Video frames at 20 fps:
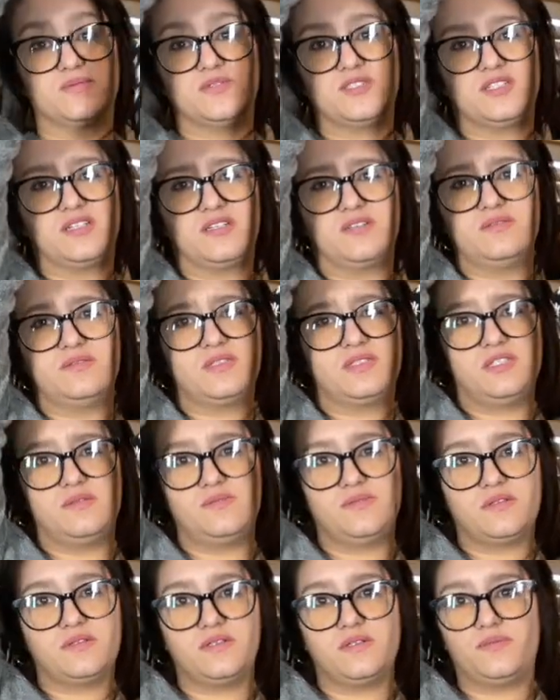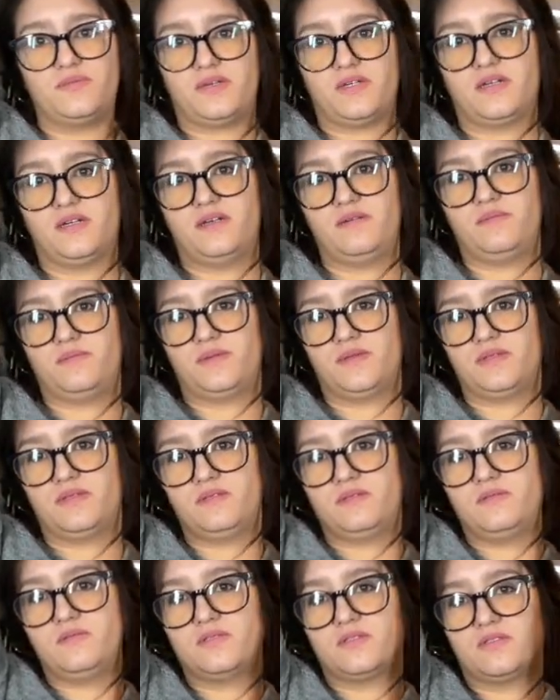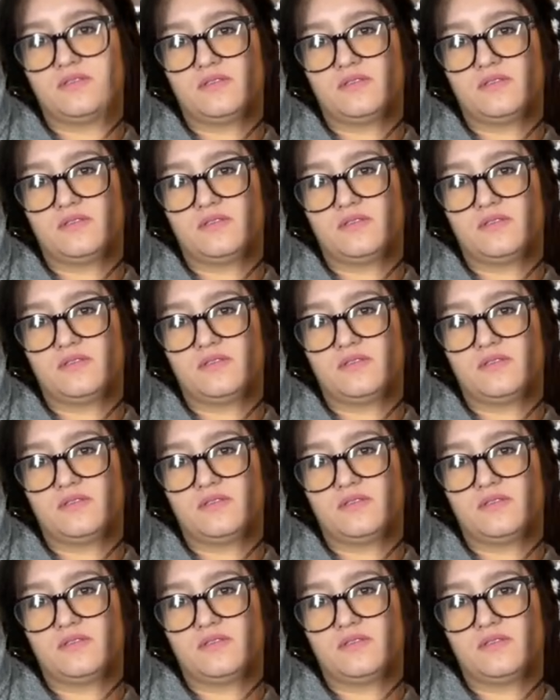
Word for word: which i don't typically pick up but this was